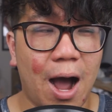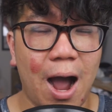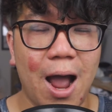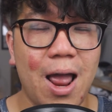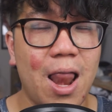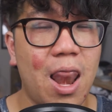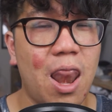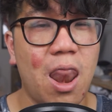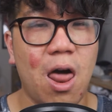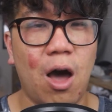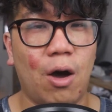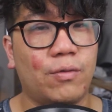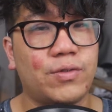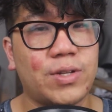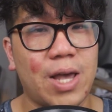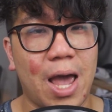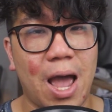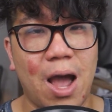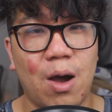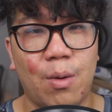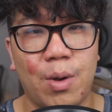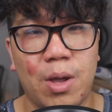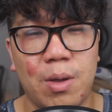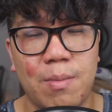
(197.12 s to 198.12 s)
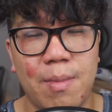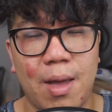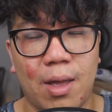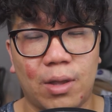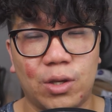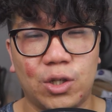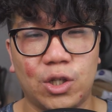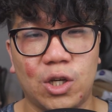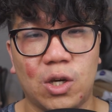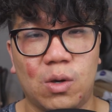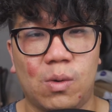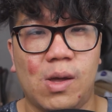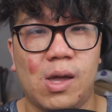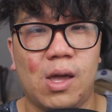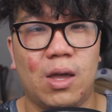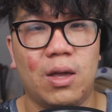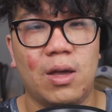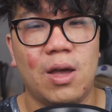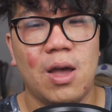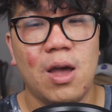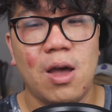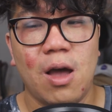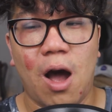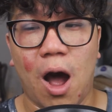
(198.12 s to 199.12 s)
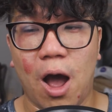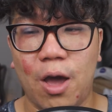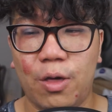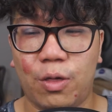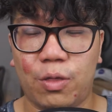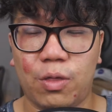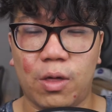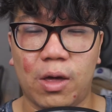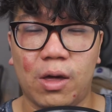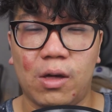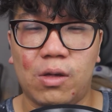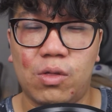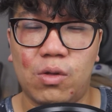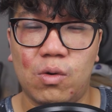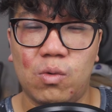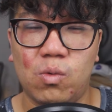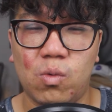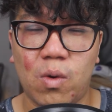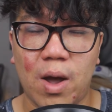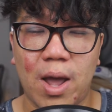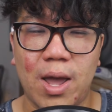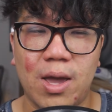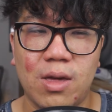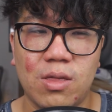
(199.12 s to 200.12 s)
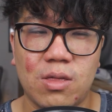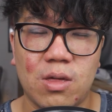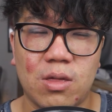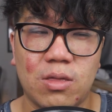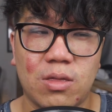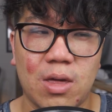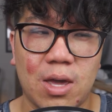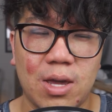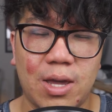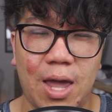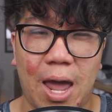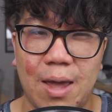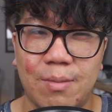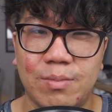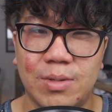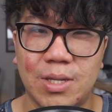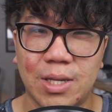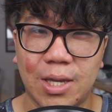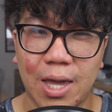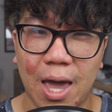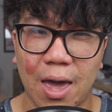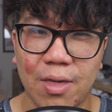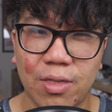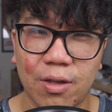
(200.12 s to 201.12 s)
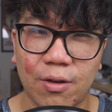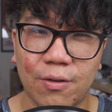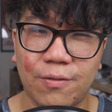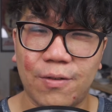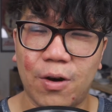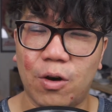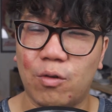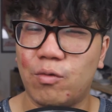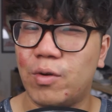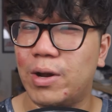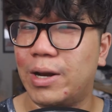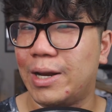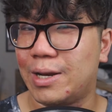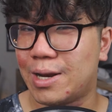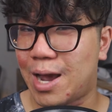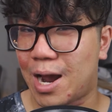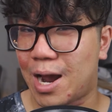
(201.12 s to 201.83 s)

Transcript: I loved how he met Chewie. I think the way that they came together felt really